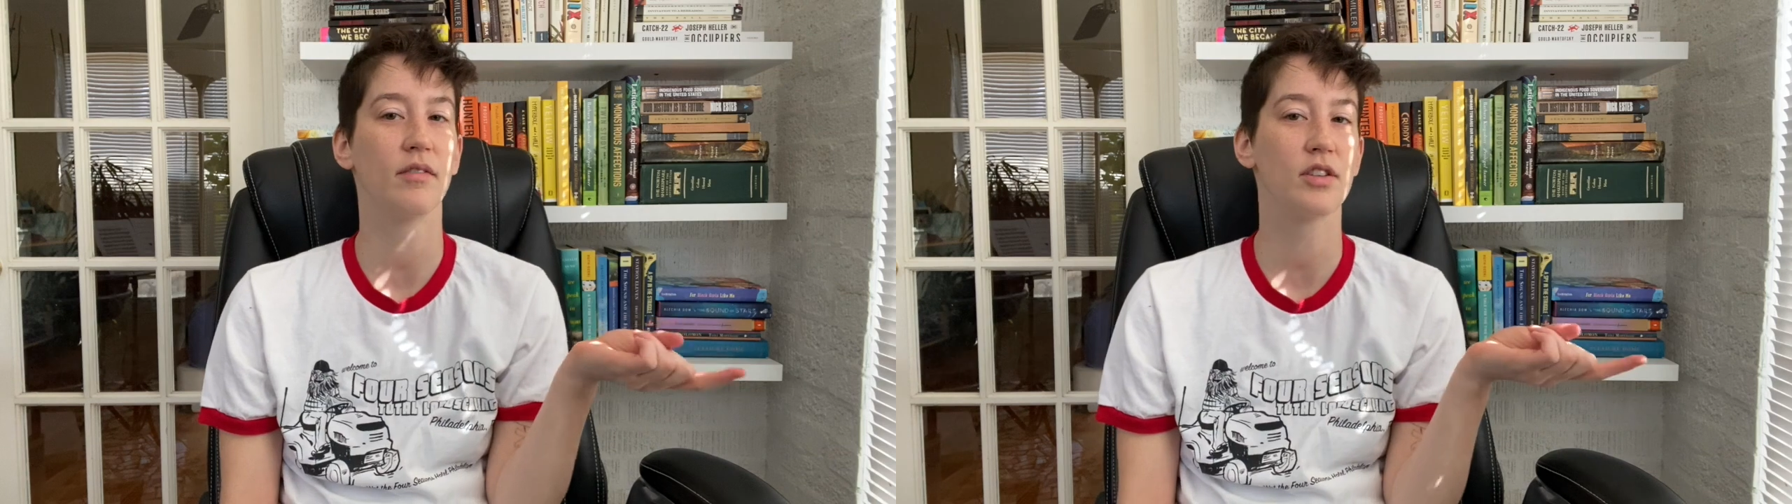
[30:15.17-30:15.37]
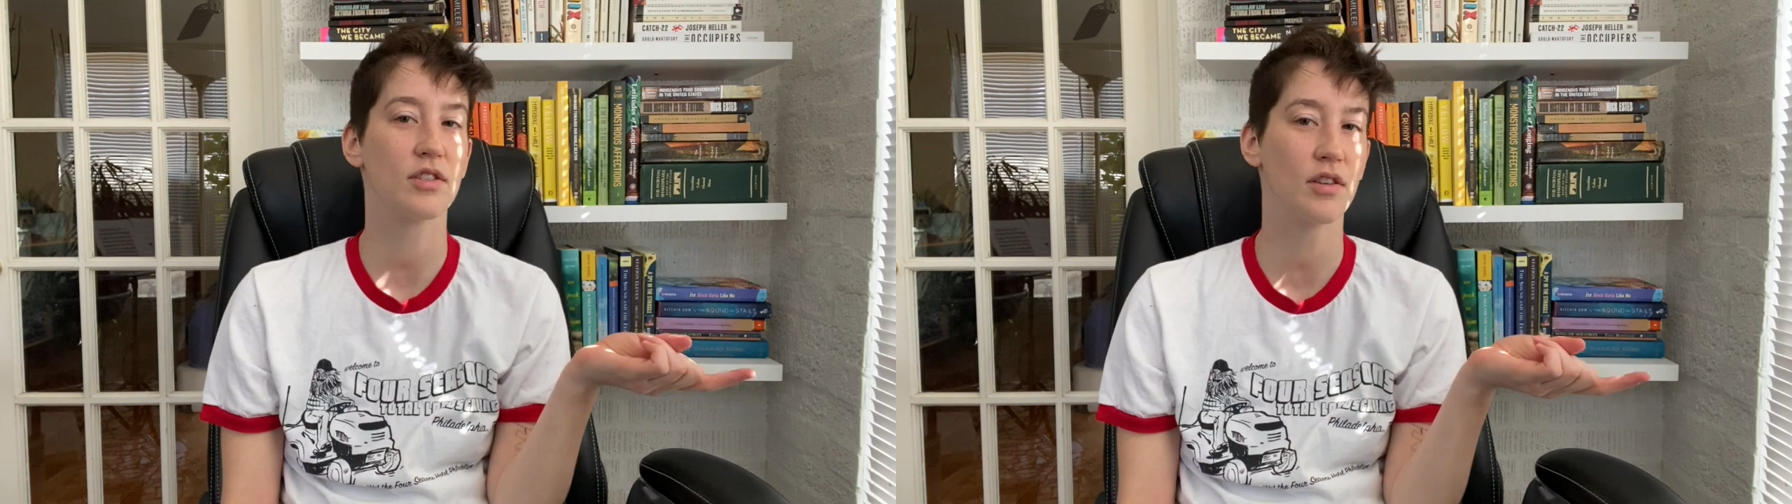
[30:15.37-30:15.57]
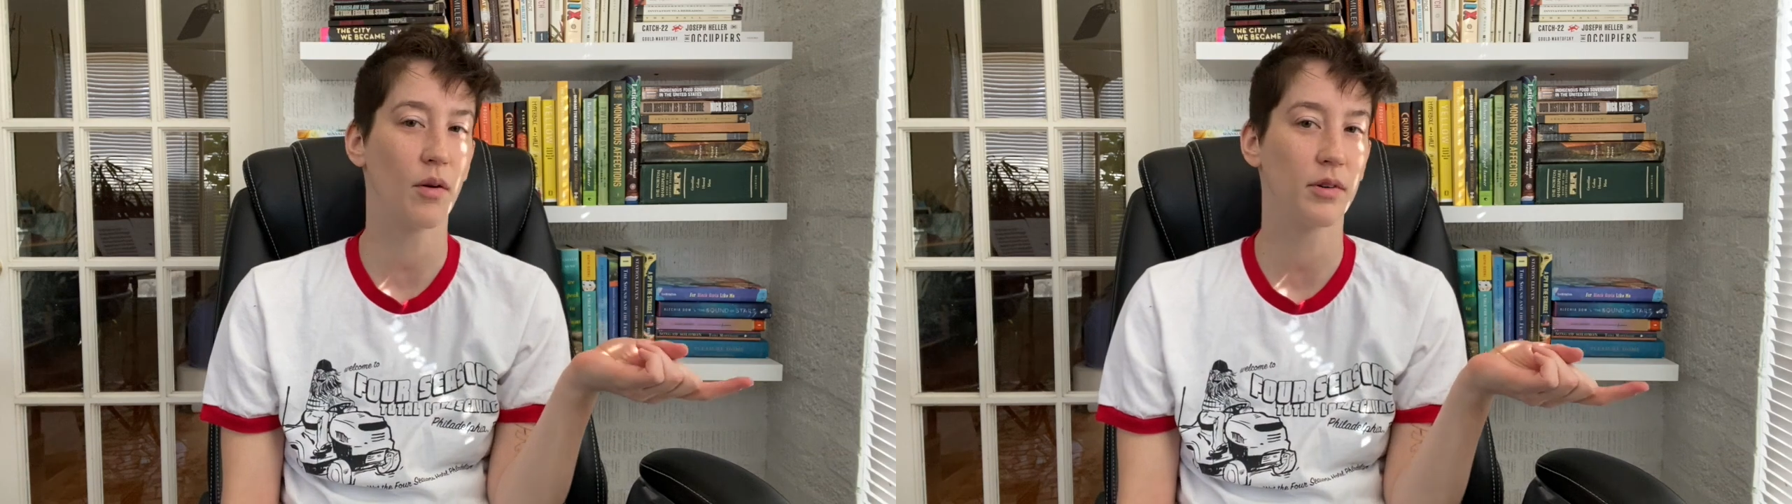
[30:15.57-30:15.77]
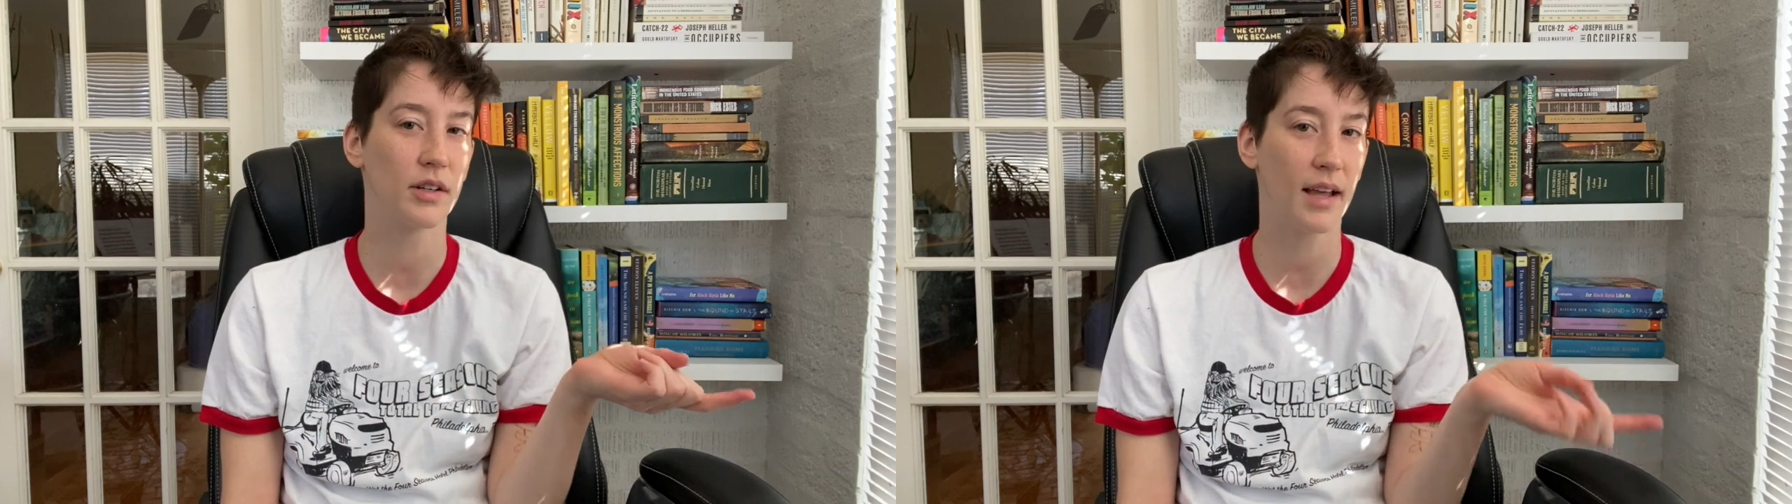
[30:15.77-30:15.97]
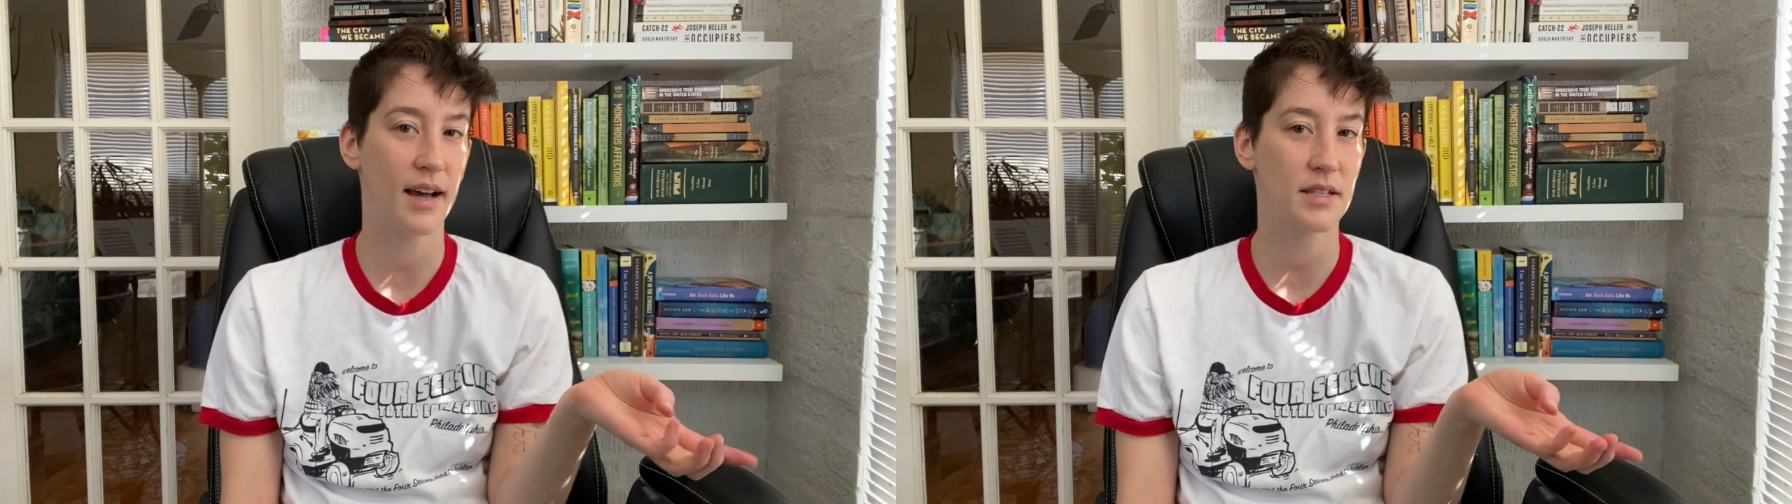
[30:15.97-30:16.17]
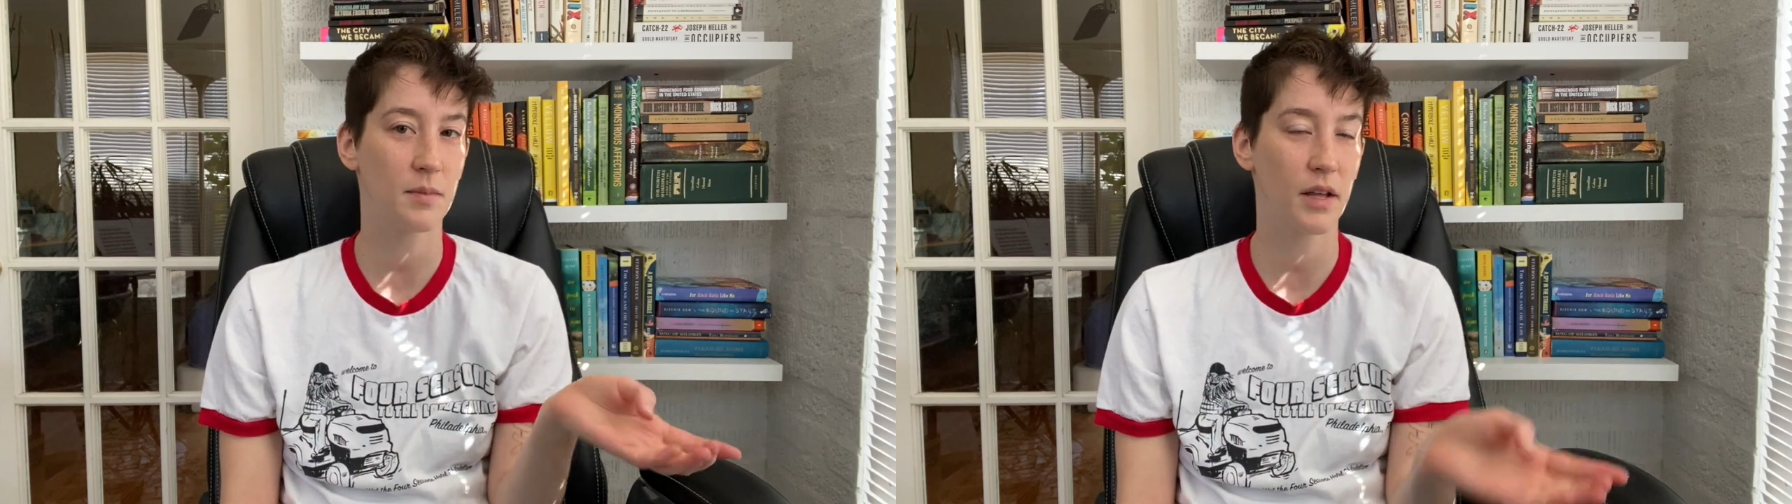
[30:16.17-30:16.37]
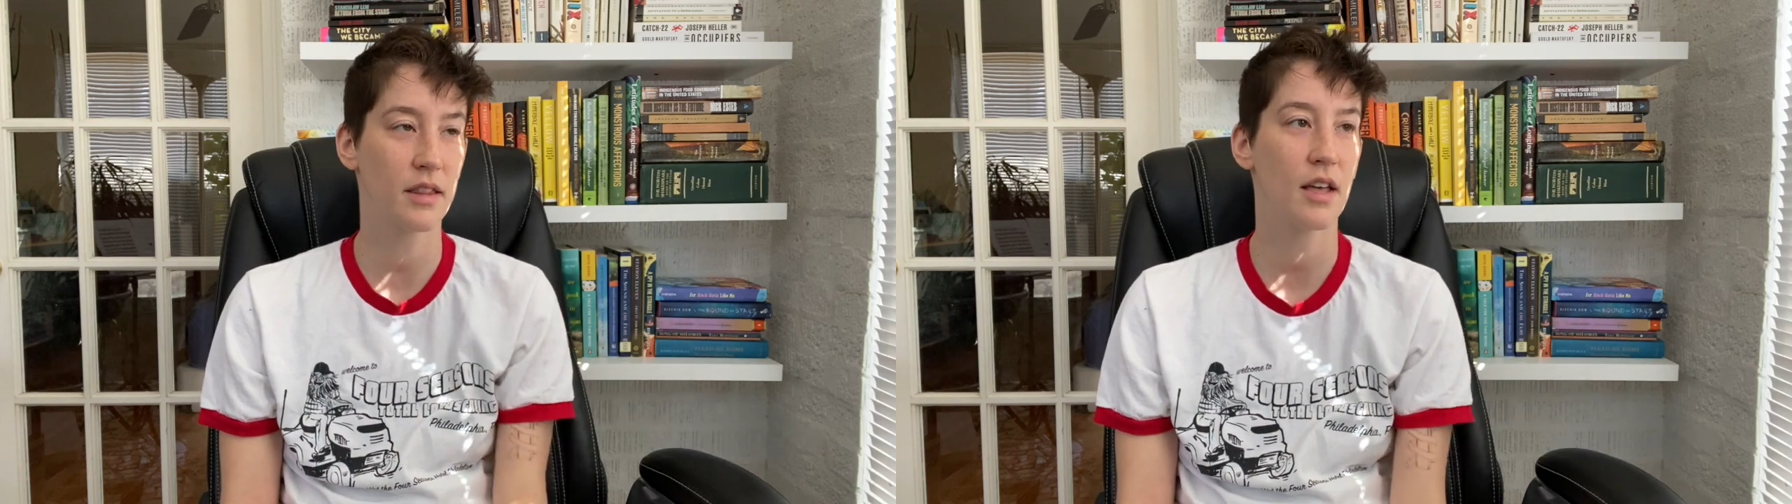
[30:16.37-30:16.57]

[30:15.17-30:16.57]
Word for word: of the Sower last month.